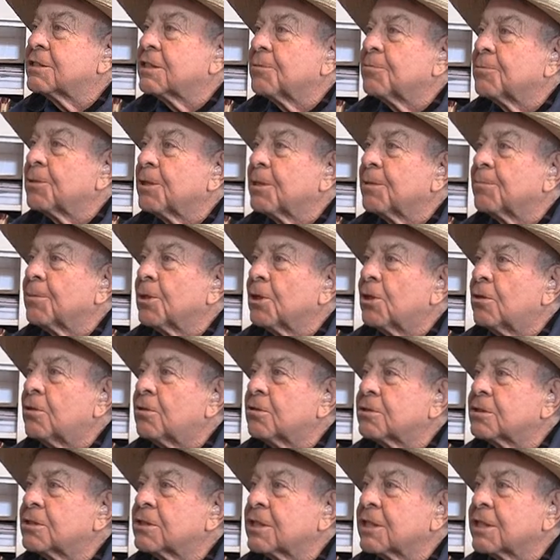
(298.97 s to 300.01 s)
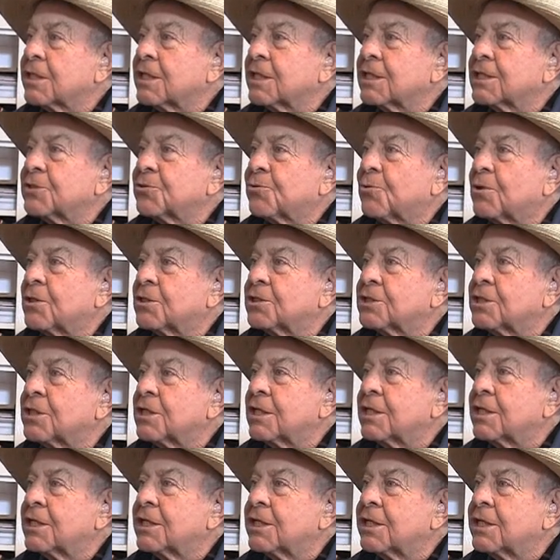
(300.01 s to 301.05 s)
some of them logs, I guess, worse
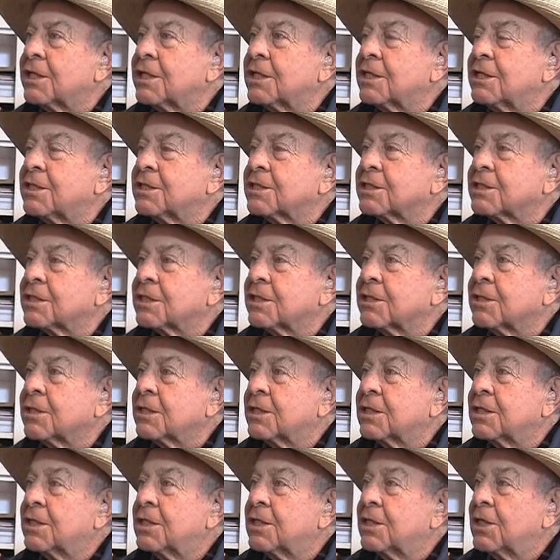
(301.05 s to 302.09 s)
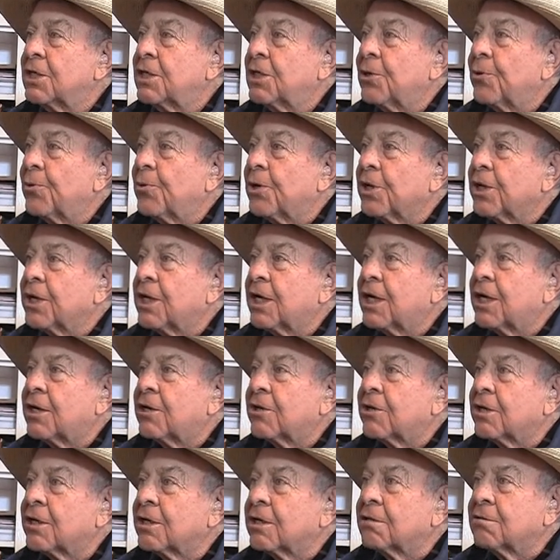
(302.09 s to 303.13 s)
than I did, because they went
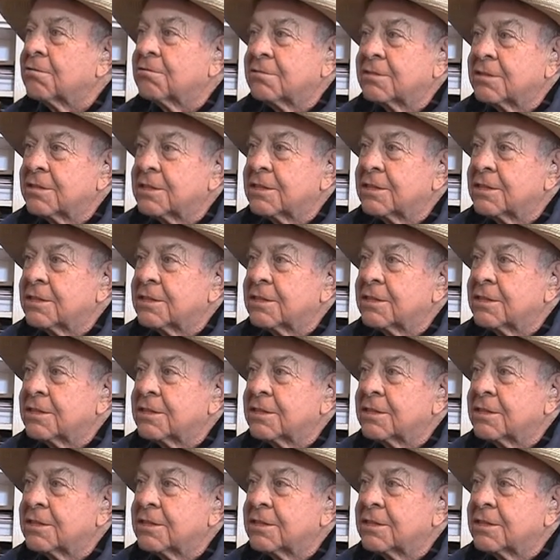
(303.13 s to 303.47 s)
down and,